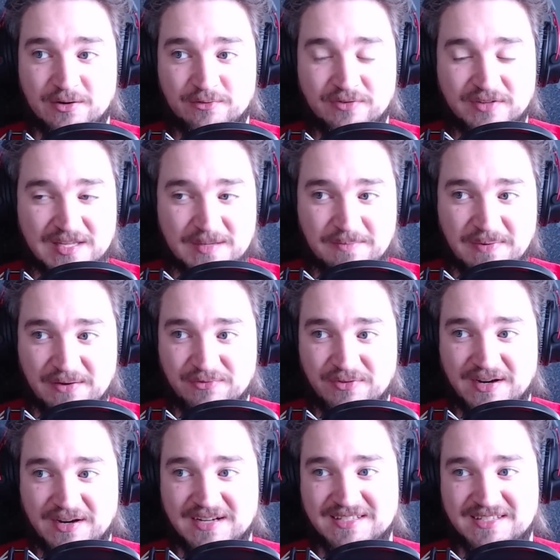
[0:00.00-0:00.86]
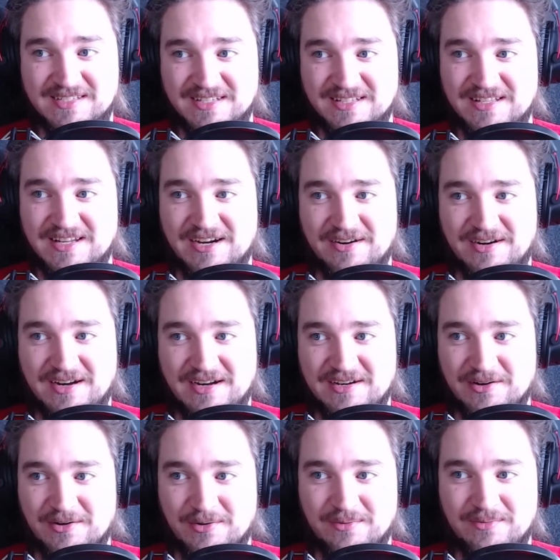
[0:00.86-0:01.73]
Felipe Franks is in there, and I
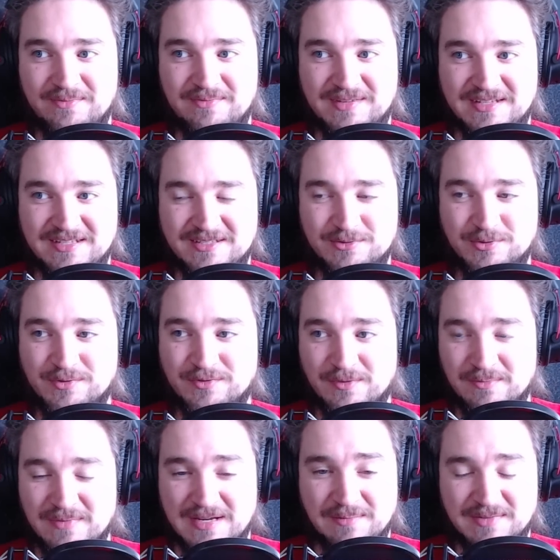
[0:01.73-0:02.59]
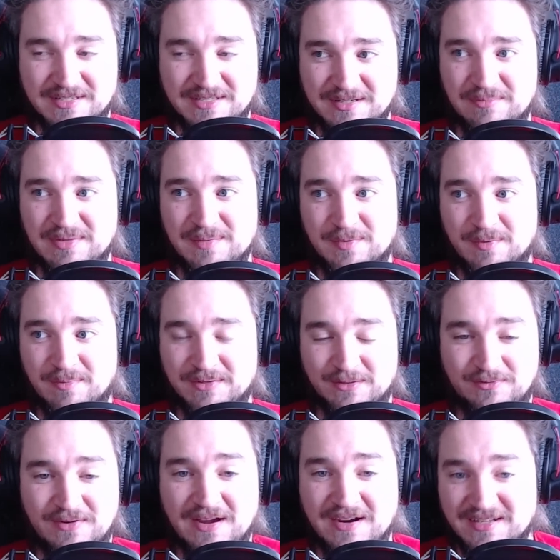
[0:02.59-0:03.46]
know he's sort of a meme to some people,
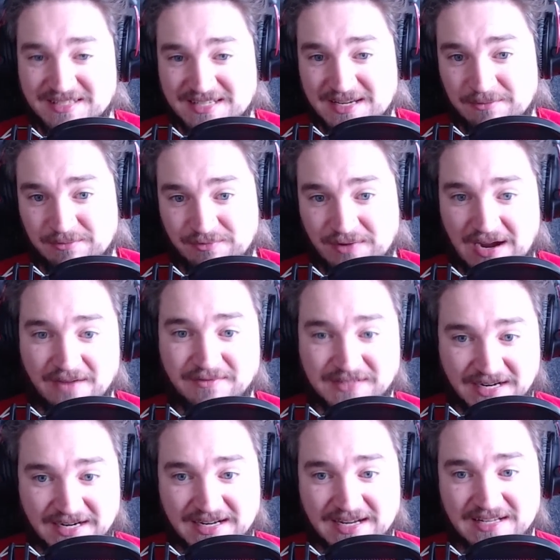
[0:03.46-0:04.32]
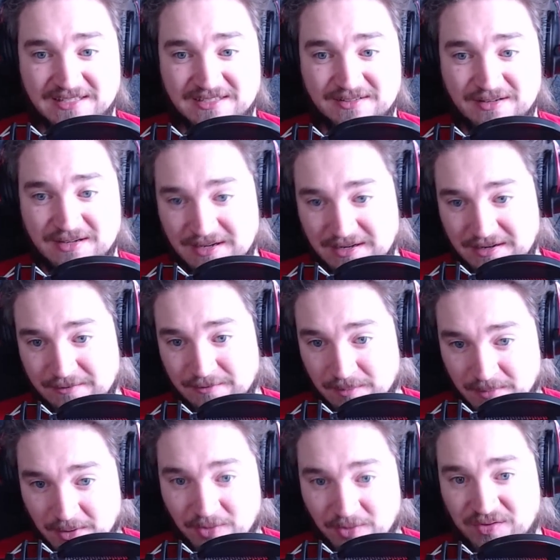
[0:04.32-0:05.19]
but the Falcons kept 5 tight ends
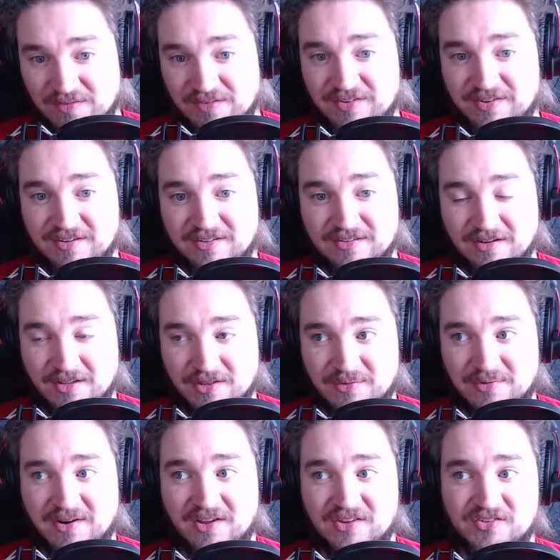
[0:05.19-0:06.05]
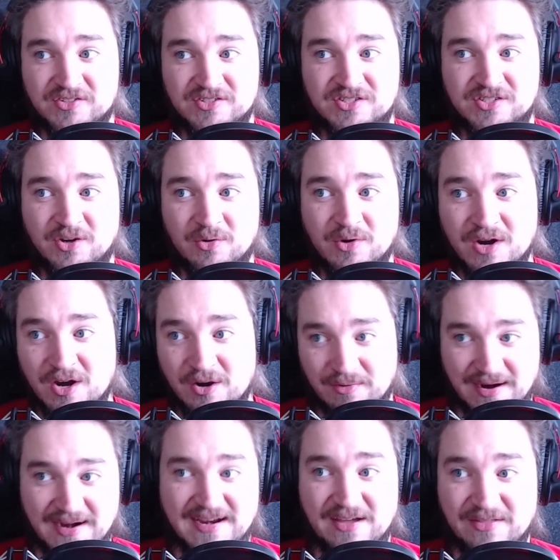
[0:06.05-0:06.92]
for most of the season on the roster. So
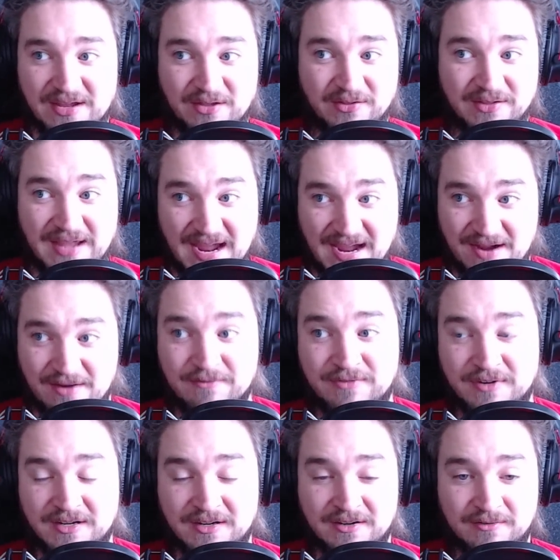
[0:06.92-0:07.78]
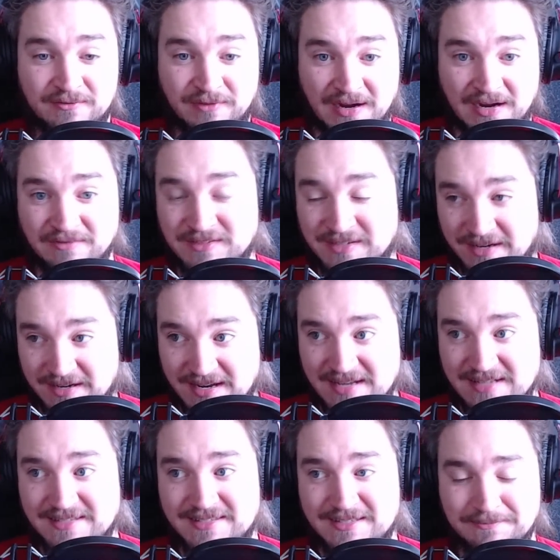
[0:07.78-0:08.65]
right now they only have 5 tight
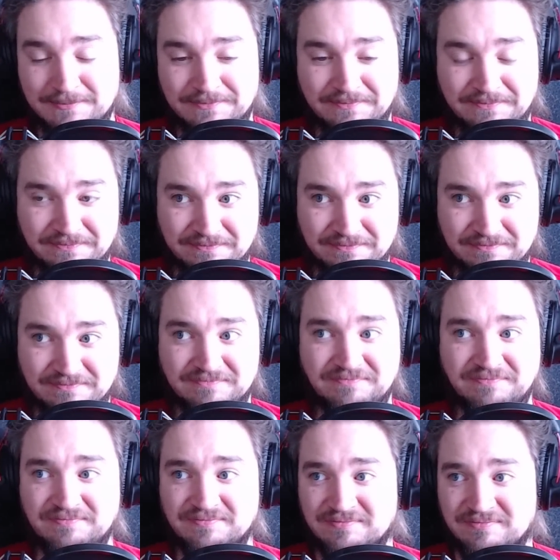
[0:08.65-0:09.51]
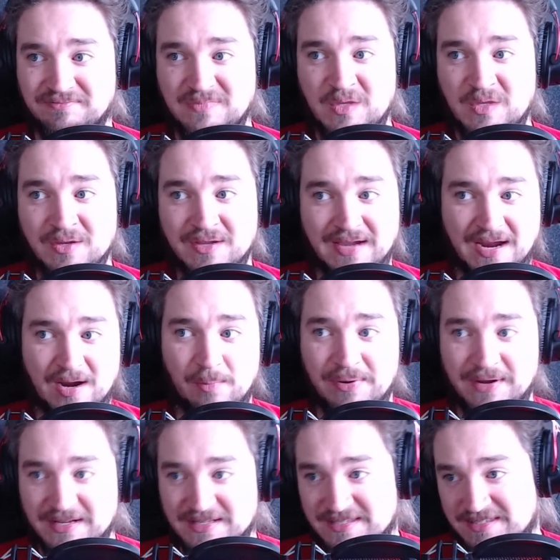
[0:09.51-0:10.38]
ends: Kyle
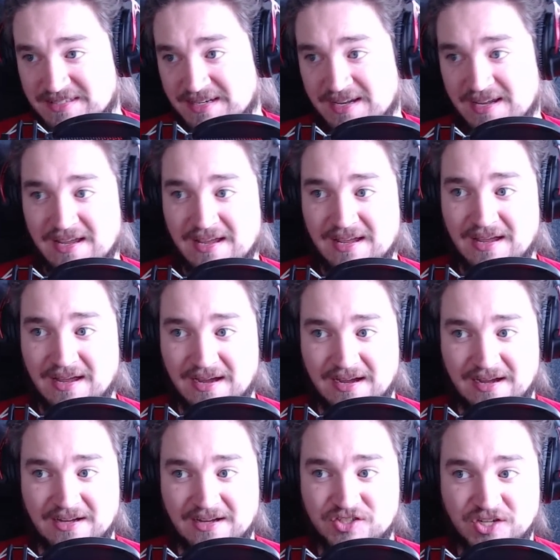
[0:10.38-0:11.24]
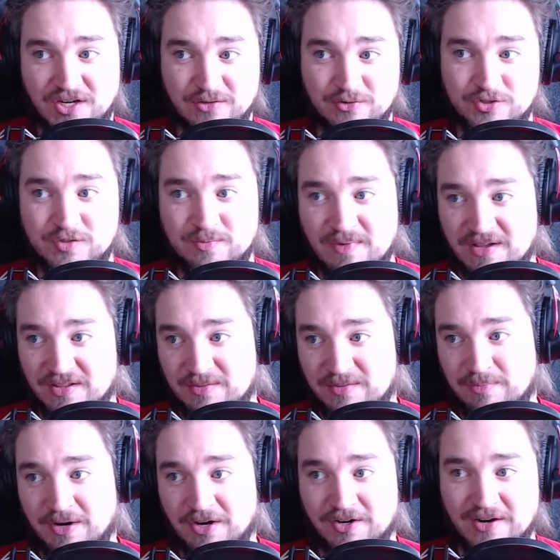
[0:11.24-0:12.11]
Pitts, Jonnu
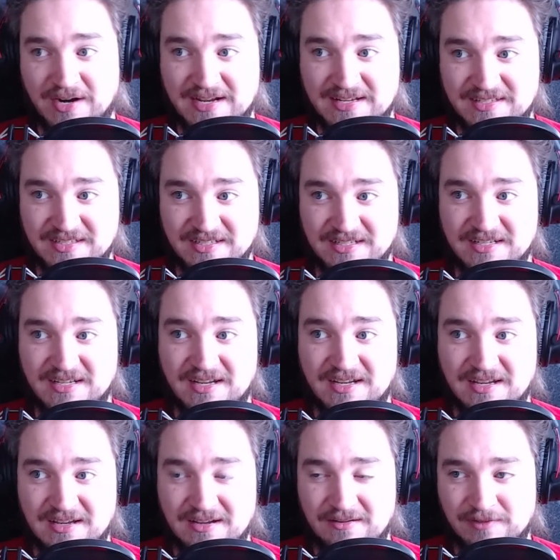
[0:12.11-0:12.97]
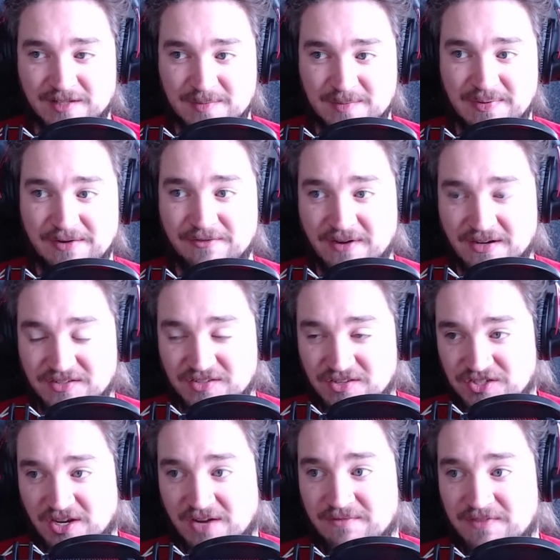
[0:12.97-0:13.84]
Smith, Parker Hesse, Felipe Franks,
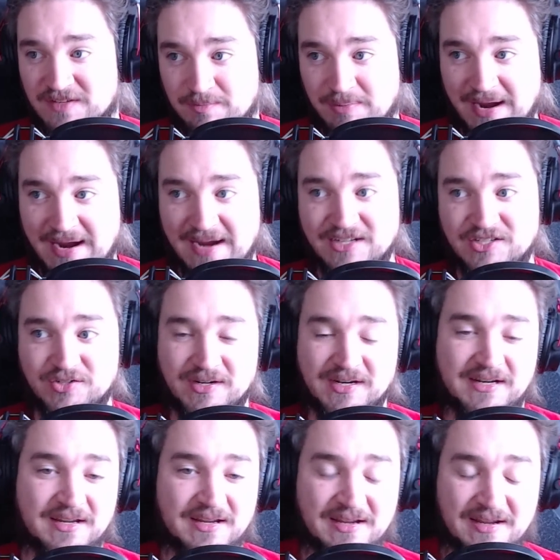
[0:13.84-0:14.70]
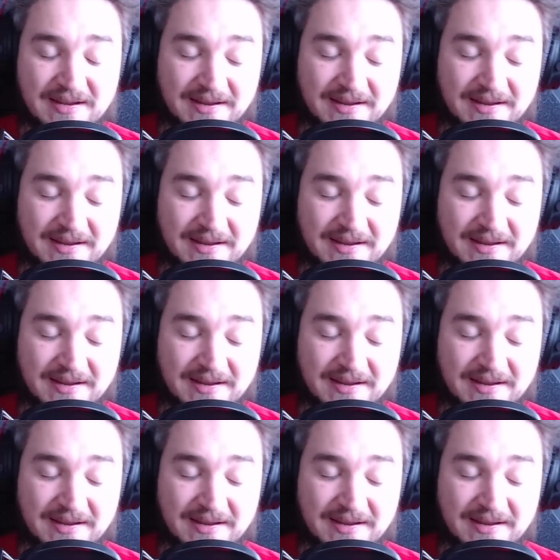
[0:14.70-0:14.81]
and John Fitzpatrick.